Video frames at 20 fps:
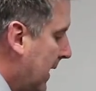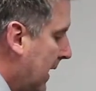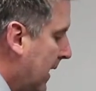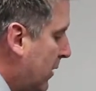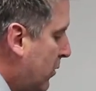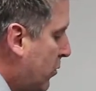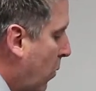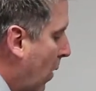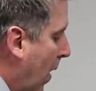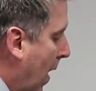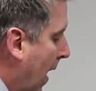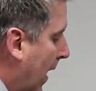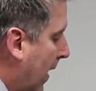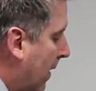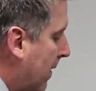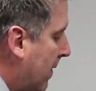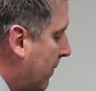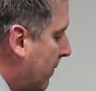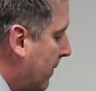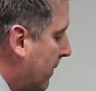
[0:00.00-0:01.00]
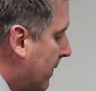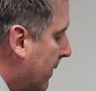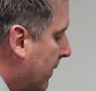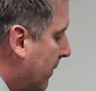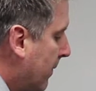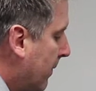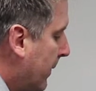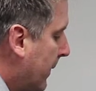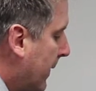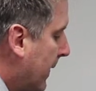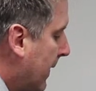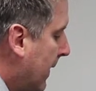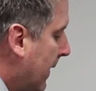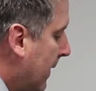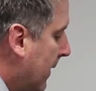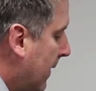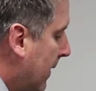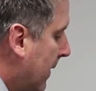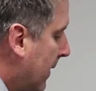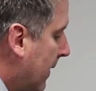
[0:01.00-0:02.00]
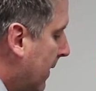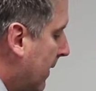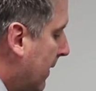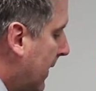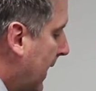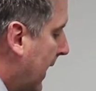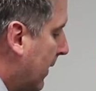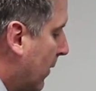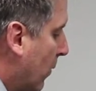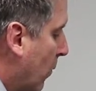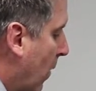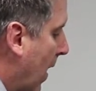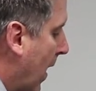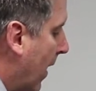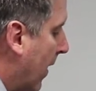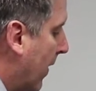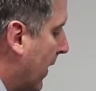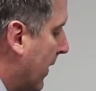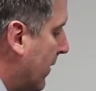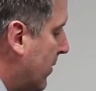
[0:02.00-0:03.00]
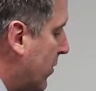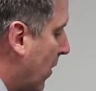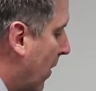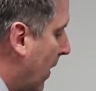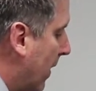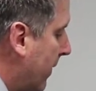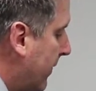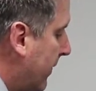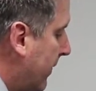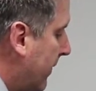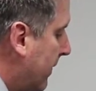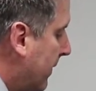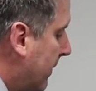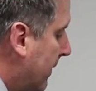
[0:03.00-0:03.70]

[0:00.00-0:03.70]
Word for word: each wire, take the wire nuts off,